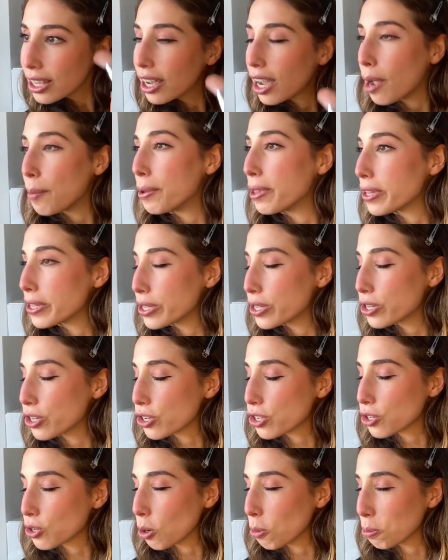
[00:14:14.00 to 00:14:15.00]
I mean, this is
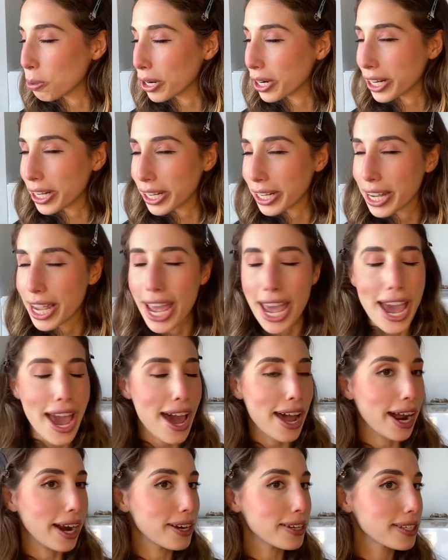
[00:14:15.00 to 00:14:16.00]
just so pretty.
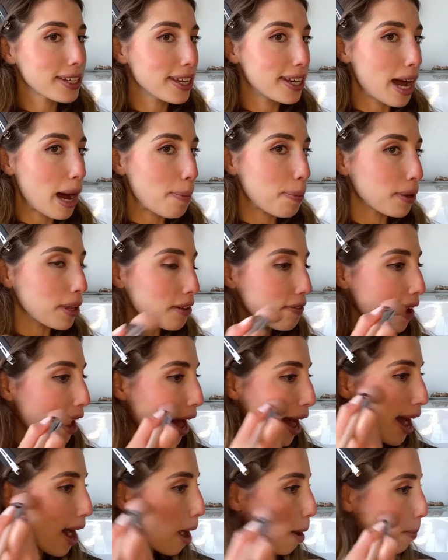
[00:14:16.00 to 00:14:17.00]
And I just cannot believe
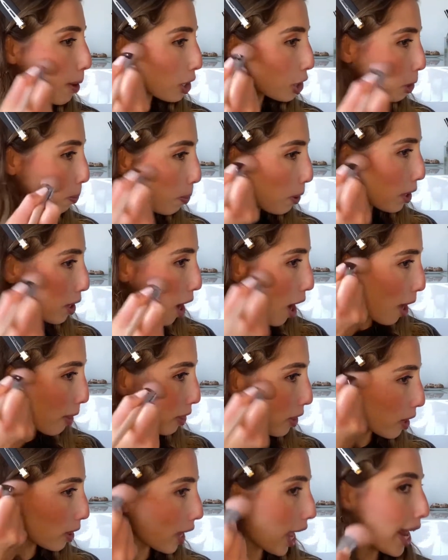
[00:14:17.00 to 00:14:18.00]
how much I put on.
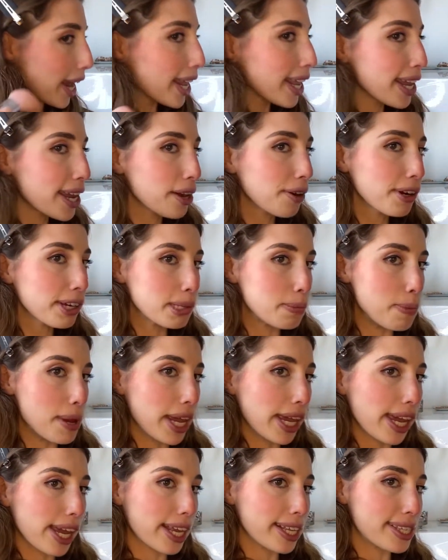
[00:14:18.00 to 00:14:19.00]
The lighting here is
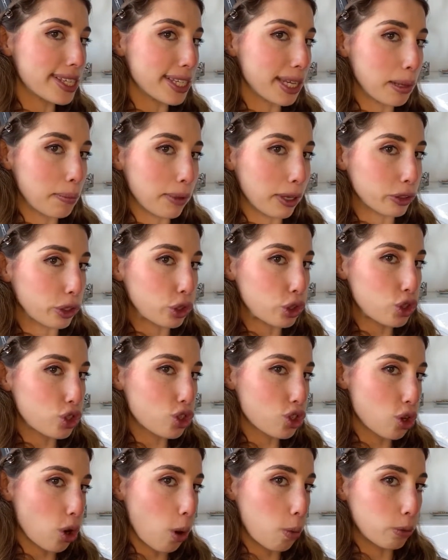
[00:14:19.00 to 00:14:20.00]
making it seem like
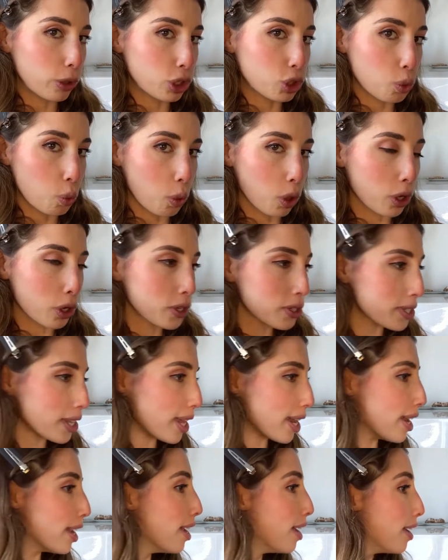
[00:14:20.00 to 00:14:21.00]
so much worse
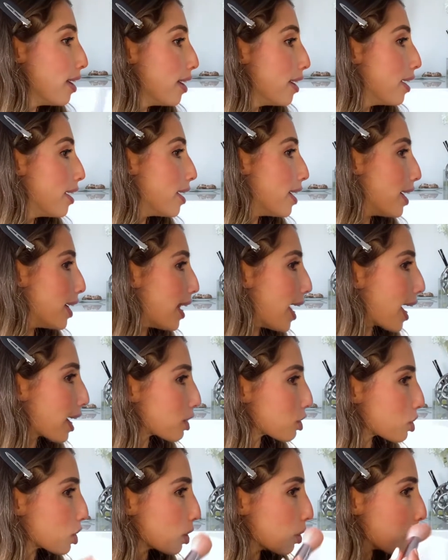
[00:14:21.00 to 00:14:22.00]
than it
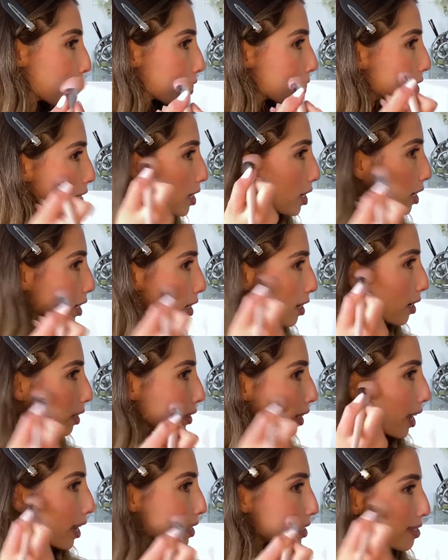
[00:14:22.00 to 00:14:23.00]
actually looks here,
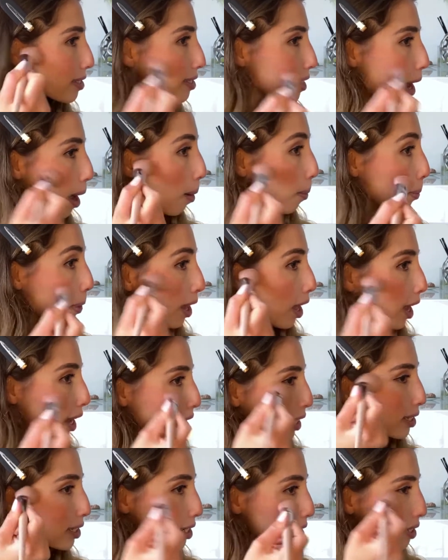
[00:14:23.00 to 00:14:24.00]
unless I'm
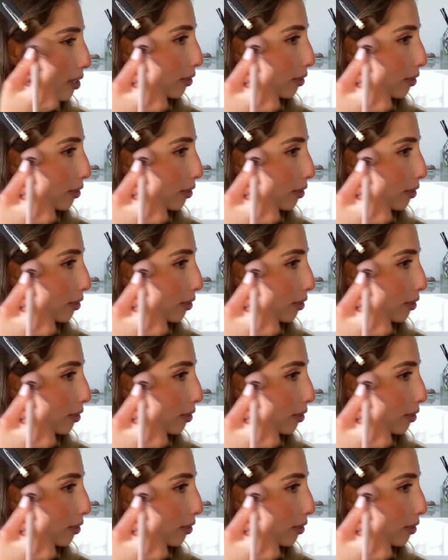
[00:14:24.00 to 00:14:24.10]
blind.